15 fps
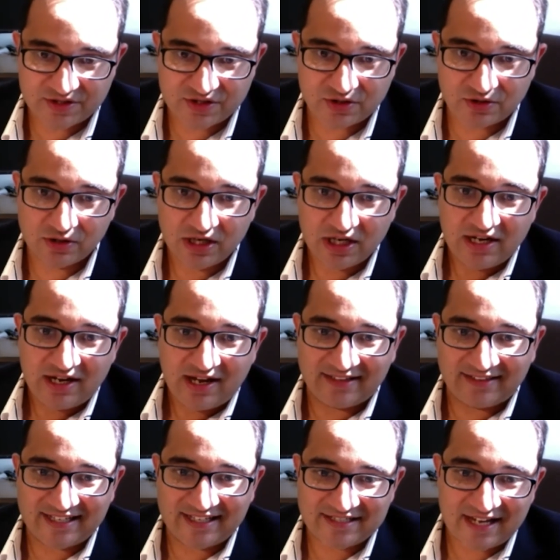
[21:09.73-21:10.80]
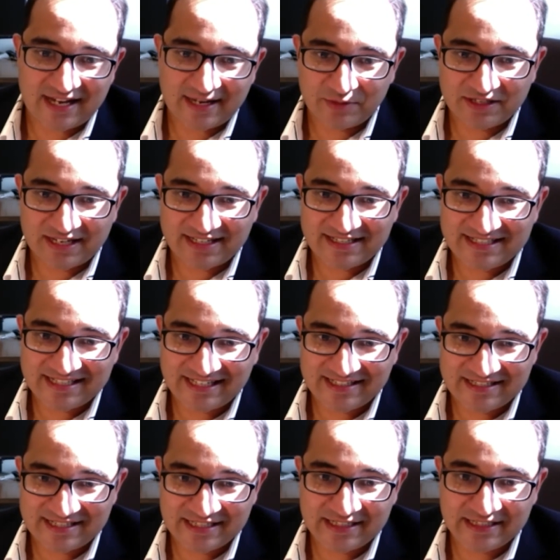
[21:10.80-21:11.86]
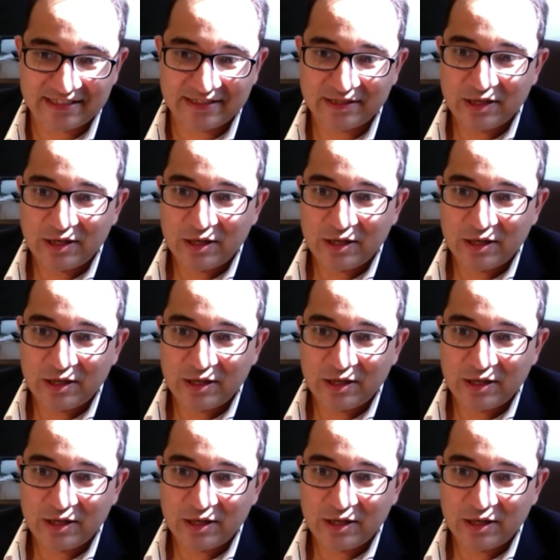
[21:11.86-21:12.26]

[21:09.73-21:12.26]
So at that time in 1918,